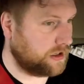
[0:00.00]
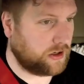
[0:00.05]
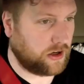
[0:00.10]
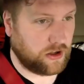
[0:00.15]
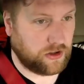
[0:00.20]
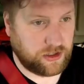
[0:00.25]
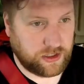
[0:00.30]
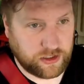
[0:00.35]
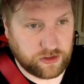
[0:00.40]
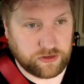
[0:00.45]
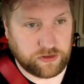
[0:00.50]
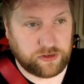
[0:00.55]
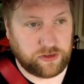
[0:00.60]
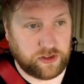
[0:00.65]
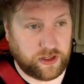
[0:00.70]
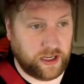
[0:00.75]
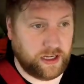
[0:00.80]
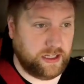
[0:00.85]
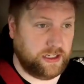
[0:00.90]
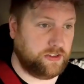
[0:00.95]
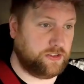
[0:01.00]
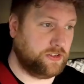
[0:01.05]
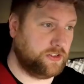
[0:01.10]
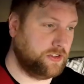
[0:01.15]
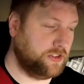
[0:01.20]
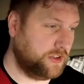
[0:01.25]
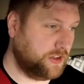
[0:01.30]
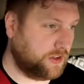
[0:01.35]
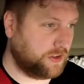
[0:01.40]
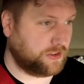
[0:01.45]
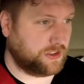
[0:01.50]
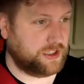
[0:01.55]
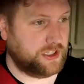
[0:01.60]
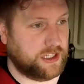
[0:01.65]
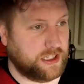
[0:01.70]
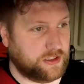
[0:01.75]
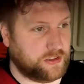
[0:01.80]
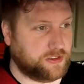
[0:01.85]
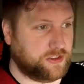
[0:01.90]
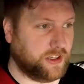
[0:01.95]
On the other side, on the
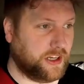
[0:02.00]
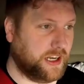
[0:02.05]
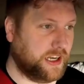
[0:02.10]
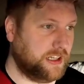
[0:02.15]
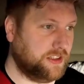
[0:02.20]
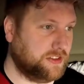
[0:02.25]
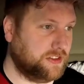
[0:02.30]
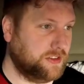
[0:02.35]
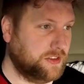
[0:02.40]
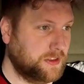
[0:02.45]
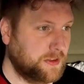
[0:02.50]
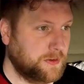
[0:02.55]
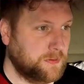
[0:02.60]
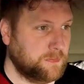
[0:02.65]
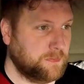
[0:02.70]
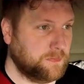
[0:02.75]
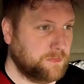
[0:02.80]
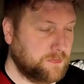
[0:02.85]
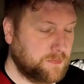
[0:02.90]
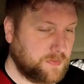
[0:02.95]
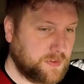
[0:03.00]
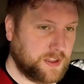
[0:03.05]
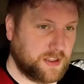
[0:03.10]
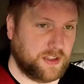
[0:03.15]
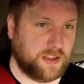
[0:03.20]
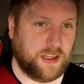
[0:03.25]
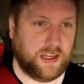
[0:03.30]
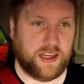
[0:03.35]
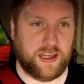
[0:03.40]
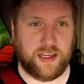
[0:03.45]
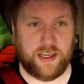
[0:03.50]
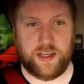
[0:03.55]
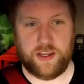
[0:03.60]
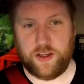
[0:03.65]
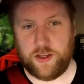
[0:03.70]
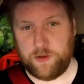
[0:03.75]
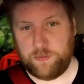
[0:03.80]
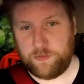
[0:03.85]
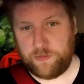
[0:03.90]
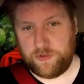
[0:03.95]
near side,
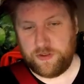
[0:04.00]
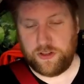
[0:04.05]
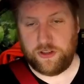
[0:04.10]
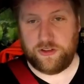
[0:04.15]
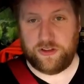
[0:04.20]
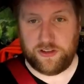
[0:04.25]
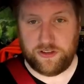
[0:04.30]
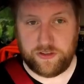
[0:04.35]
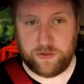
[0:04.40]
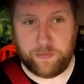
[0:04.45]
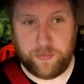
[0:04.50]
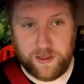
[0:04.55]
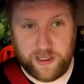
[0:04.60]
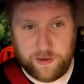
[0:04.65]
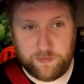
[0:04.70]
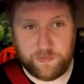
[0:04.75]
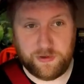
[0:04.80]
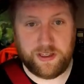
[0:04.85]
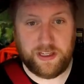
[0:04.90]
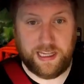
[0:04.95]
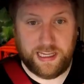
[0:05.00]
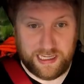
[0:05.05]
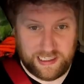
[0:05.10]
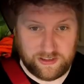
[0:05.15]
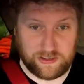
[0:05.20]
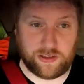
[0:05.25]
the centre beam is